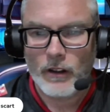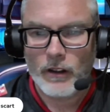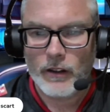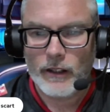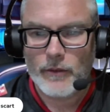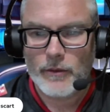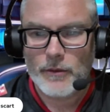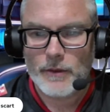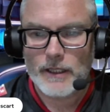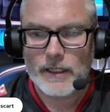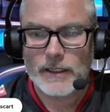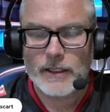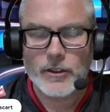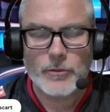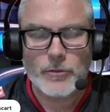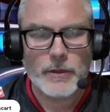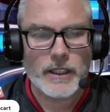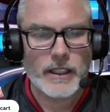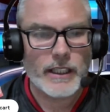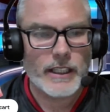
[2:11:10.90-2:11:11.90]
That would be a little
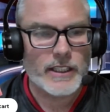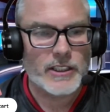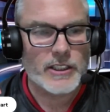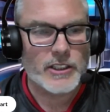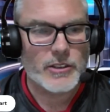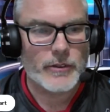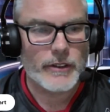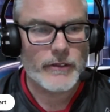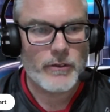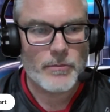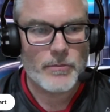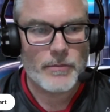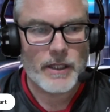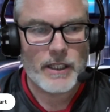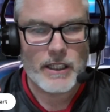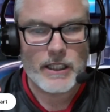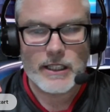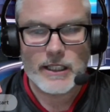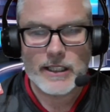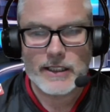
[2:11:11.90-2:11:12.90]
bit of history
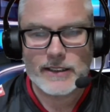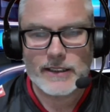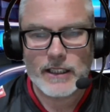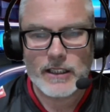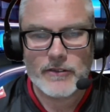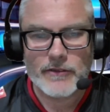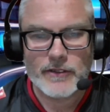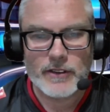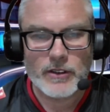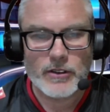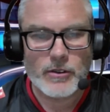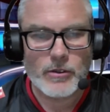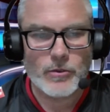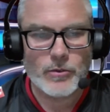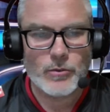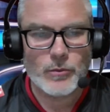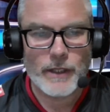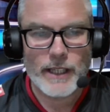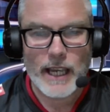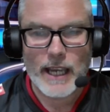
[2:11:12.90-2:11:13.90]
repeating itself. And, of
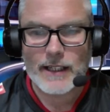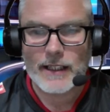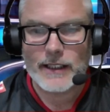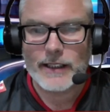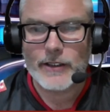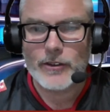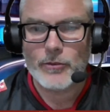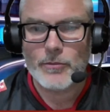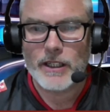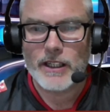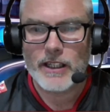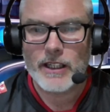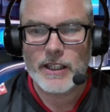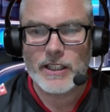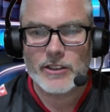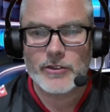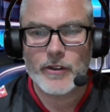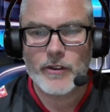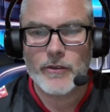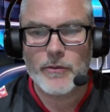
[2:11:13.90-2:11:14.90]
course, we had a little bit of
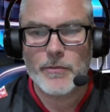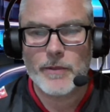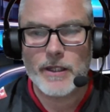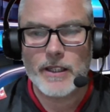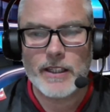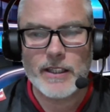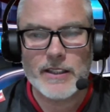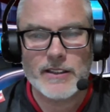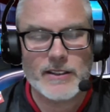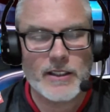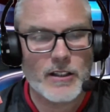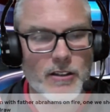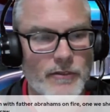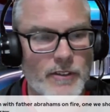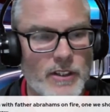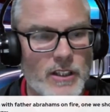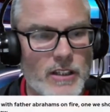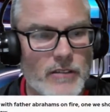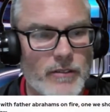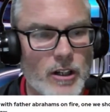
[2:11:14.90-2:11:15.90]
history repeating itself
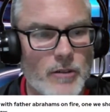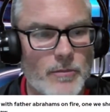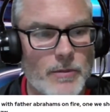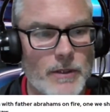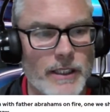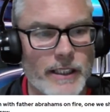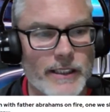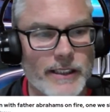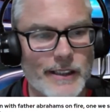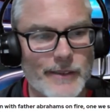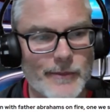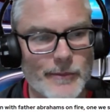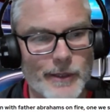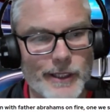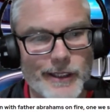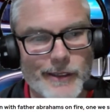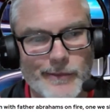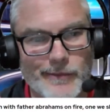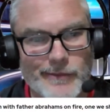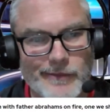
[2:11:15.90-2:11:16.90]
in the Europa League, didn't
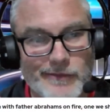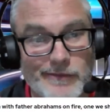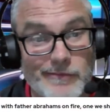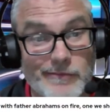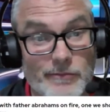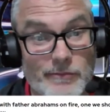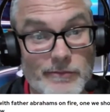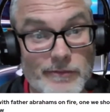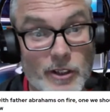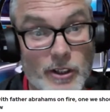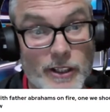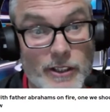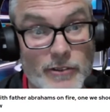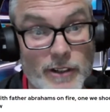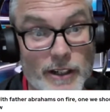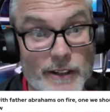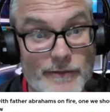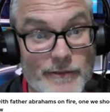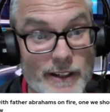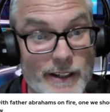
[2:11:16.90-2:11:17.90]
we?
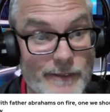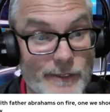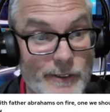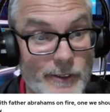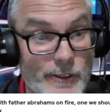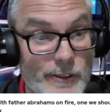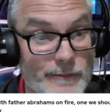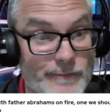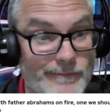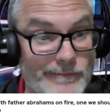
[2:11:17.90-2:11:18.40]
Eintracht Frankfurt.